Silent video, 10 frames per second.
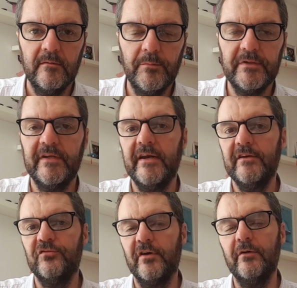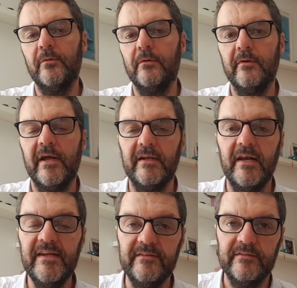But getting general, at
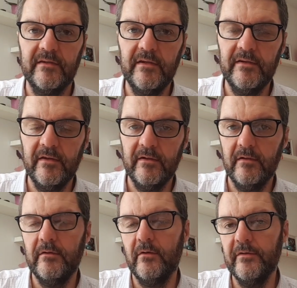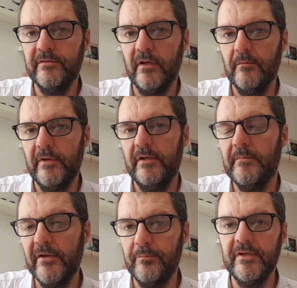least, you know, is, in
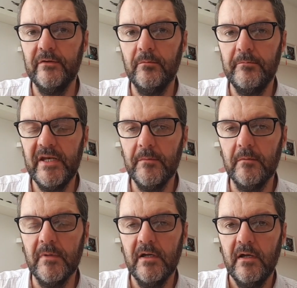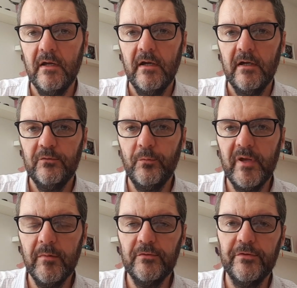my opinion, the minimum to be
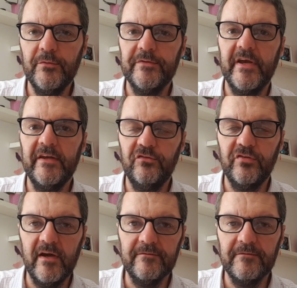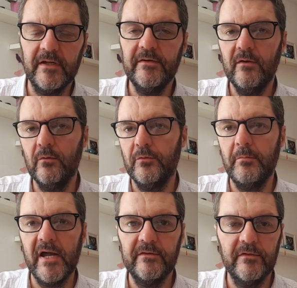able to use HF and all the
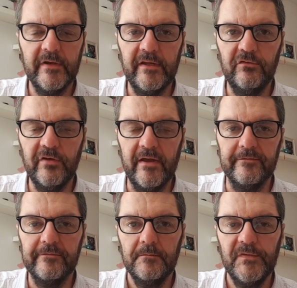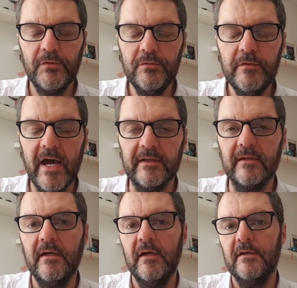bands on HF. So do that.
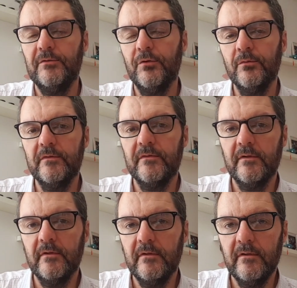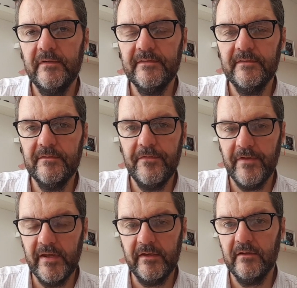Don't
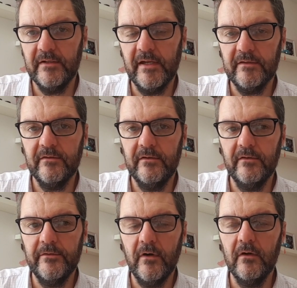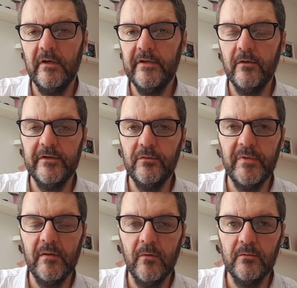think that, you know, you're only going to
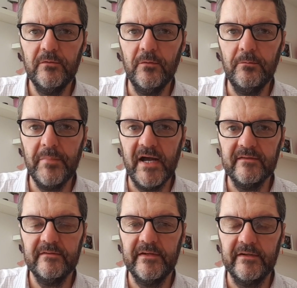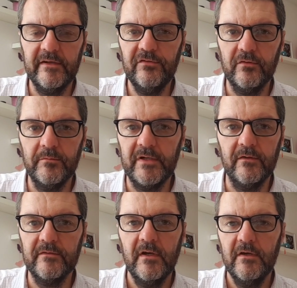be able to pass technician
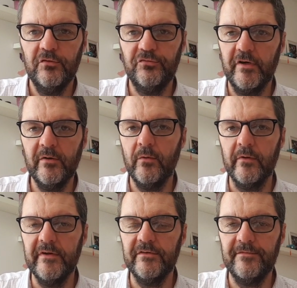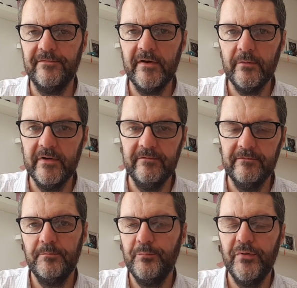because general is very,
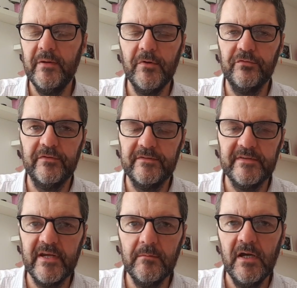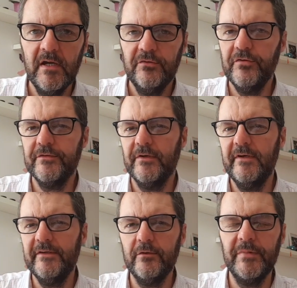pretty much the same, just a
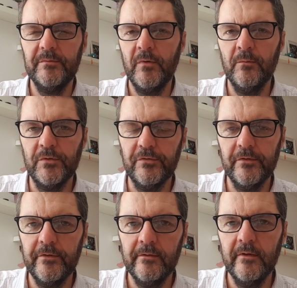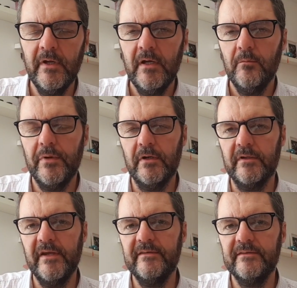little bit more material,
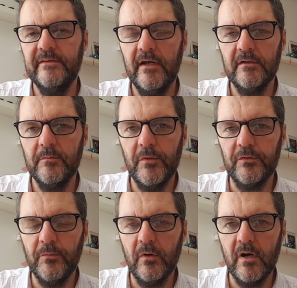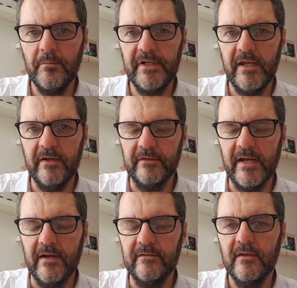but it's not much more complicated,
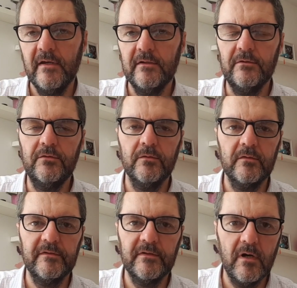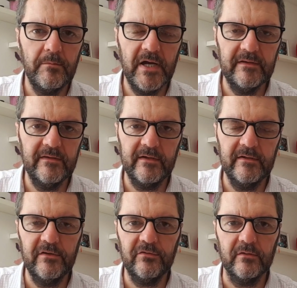guys. Don't stop at
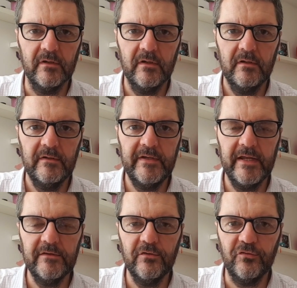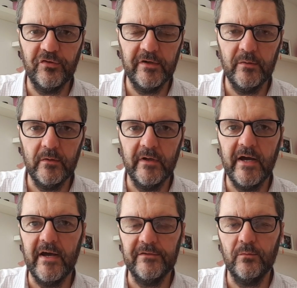technician. Get the general
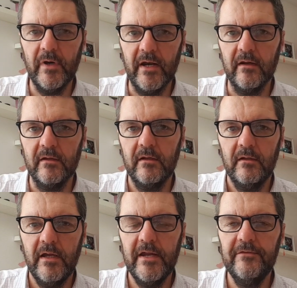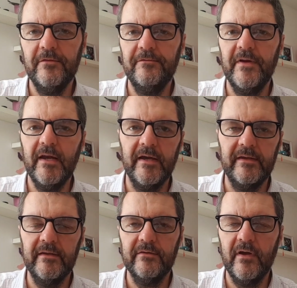as well and if you feel
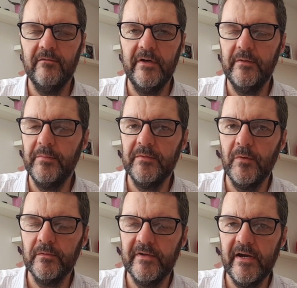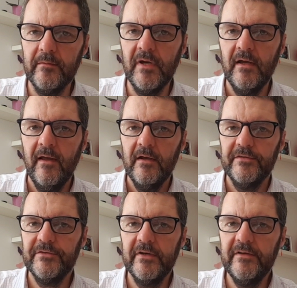like it, you have a little bit more time,
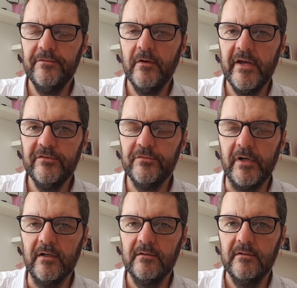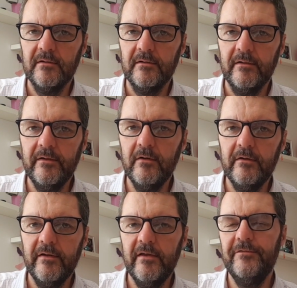study for extra. You
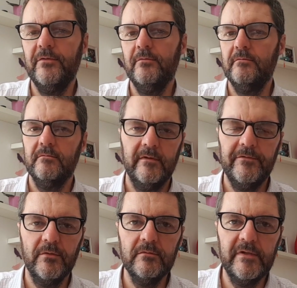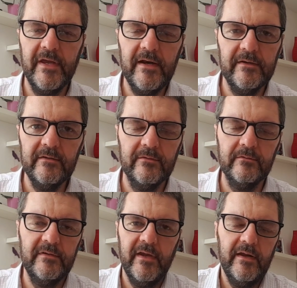know, if you if you don't get it, you
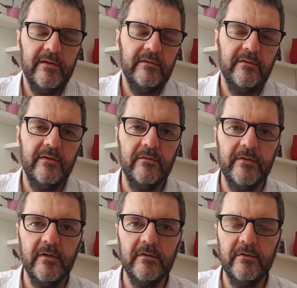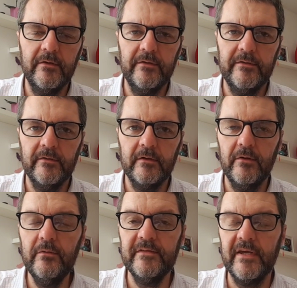don't get it. You know, you're not gonna you're not
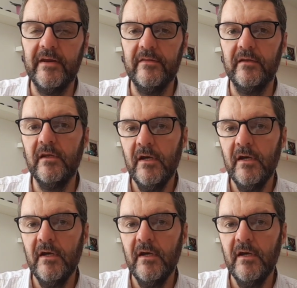losing anything.